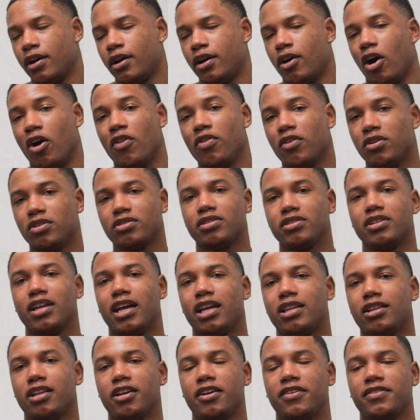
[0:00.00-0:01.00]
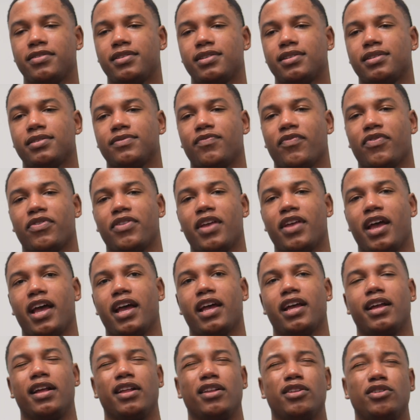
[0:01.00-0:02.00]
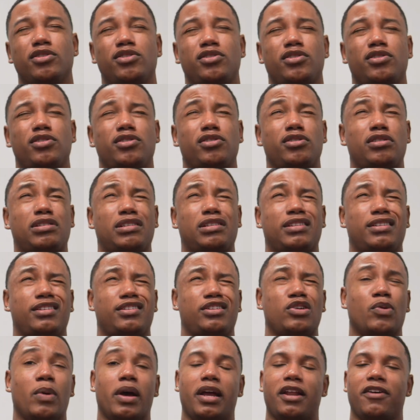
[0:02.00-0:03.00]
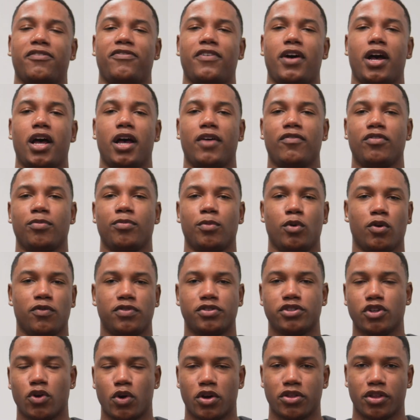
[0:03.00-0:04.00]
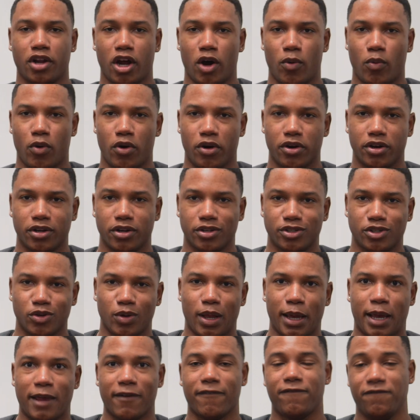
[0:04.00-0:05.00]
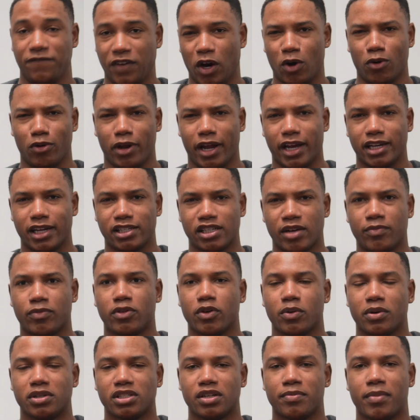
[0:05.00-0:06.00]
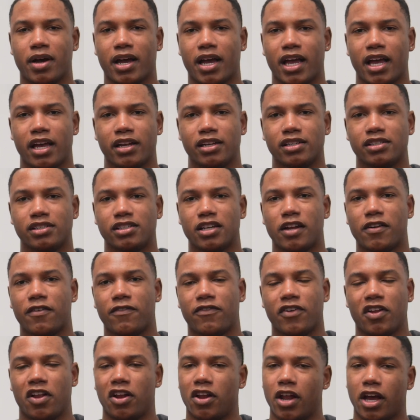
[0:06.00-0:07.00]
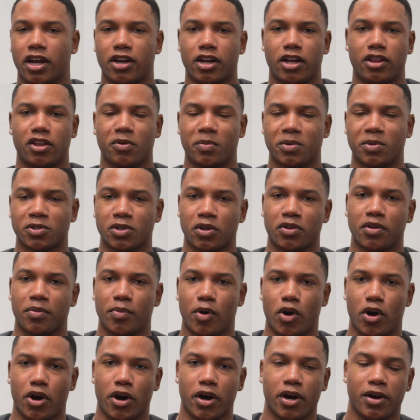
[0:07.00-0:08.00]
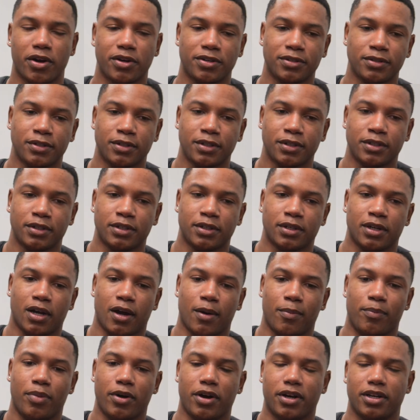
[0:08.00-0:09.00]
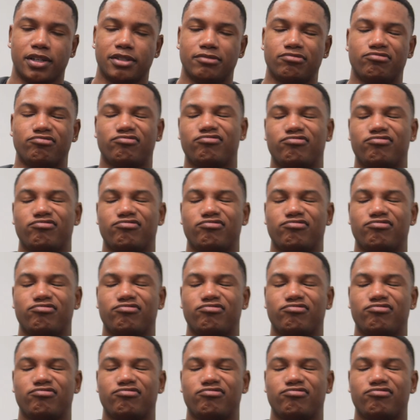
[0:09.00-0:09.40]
on those deadlifts, that 285 moved slower than I wanted it to. Like, it felt like something was in my hand instead of feeling like nothing was on the bar. But,